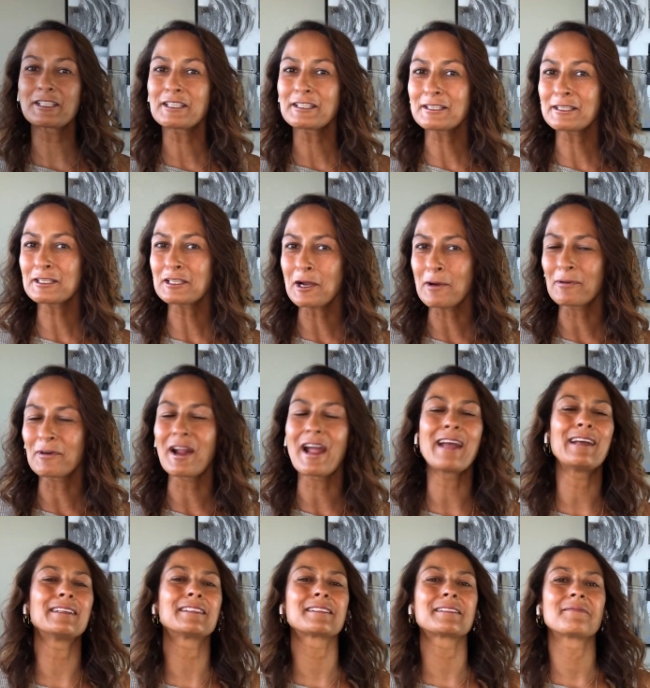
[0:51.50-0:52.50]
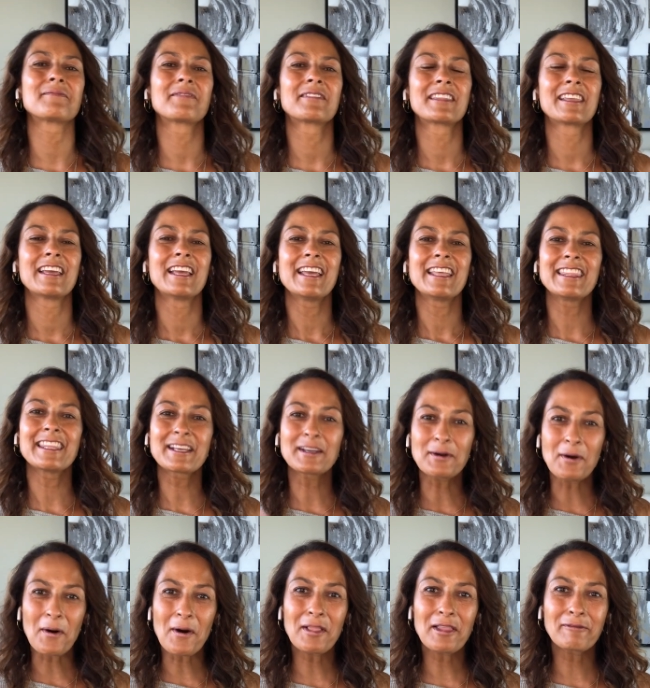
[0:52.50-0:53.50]
just to summarize, the
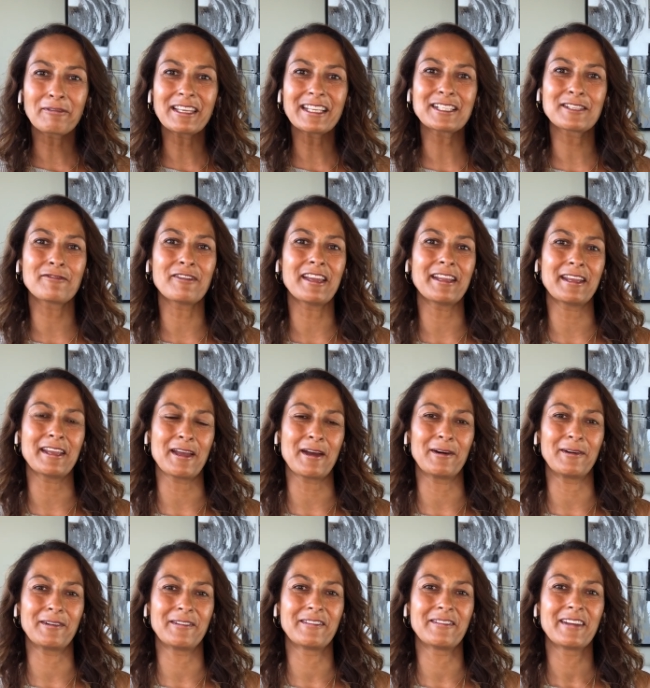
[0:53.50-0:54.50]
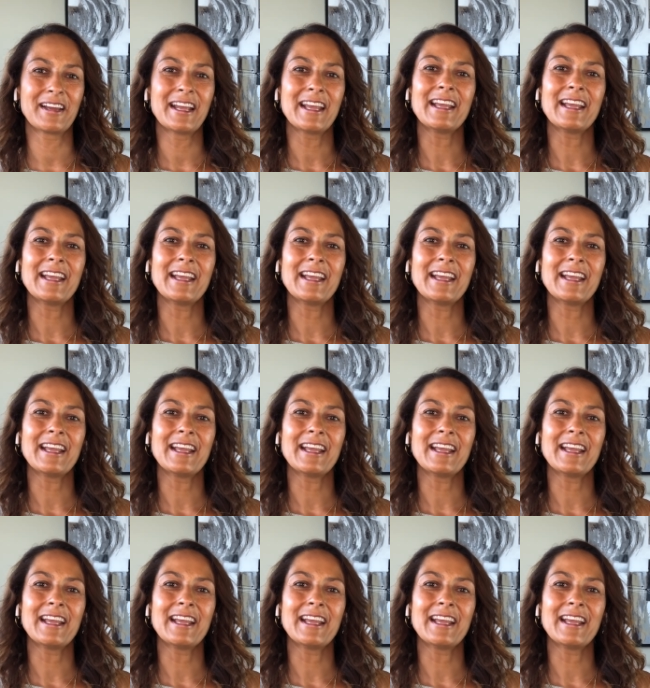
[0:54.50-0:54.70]
goal of this video